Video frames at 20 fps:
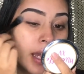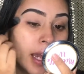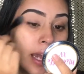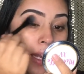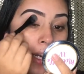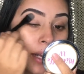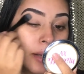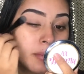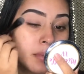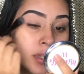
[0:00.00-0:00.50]

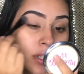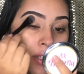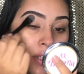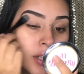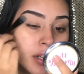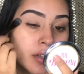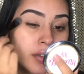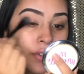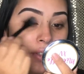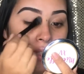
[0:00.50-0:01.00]
And I'm
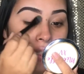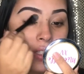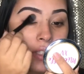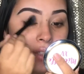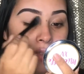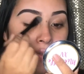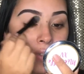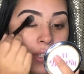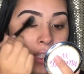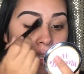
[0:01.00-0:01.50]
sure there's
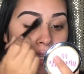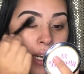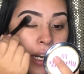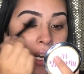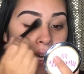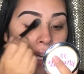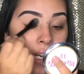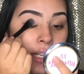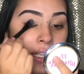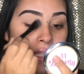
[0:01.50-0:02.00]
different
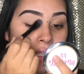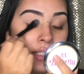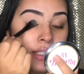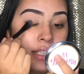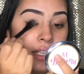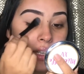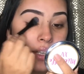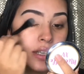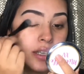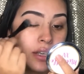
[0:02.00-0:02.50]

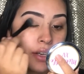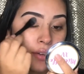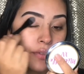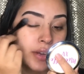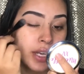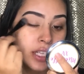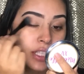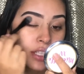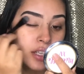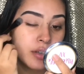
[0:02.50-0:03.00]
kinds of
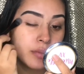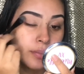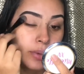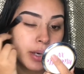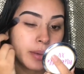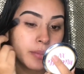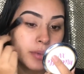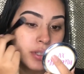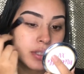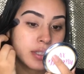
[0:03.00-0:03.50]
eyeshadow
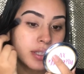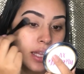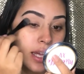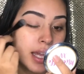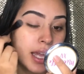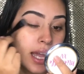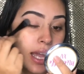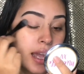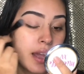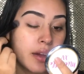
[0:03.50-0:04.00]
primers
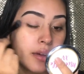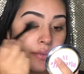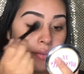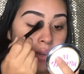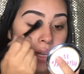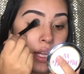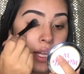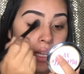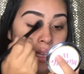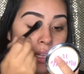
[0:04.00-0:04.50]
that have
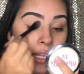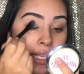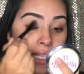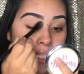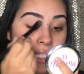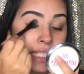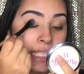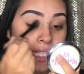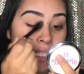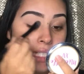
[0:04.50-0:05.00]

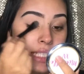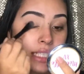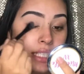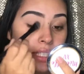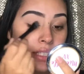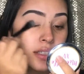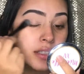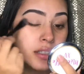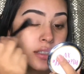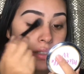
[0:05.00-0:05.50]
like
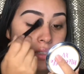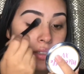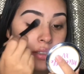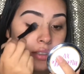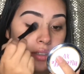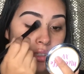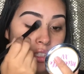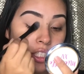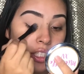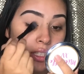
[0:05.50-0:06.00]
tinted,
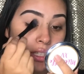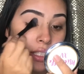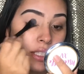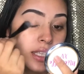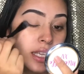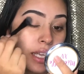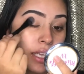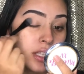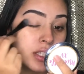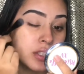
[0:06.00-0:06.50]
just in
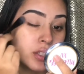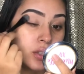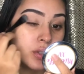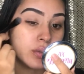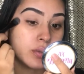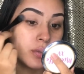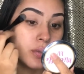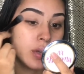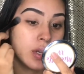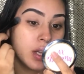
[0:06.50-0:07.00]
case
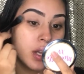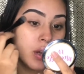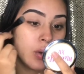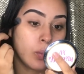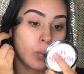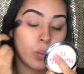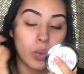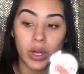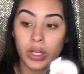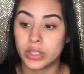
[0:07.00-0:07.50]
you
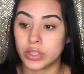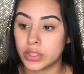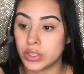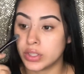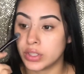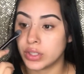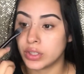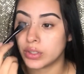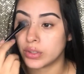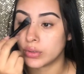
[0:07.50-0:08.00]
want
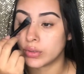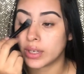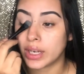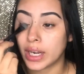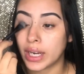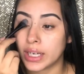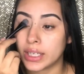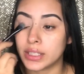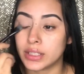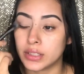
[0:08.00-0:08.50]
to, you know,
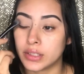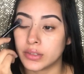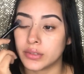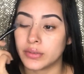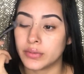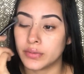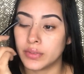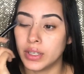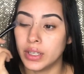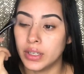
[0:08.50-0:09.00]
kind
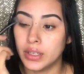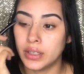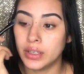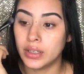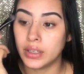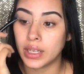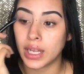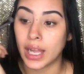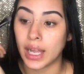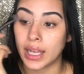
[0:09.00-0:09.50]
of
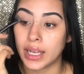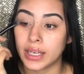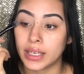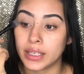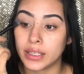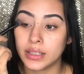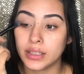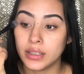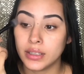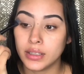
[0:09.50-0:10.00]

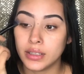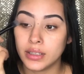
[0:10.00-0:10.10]
hide,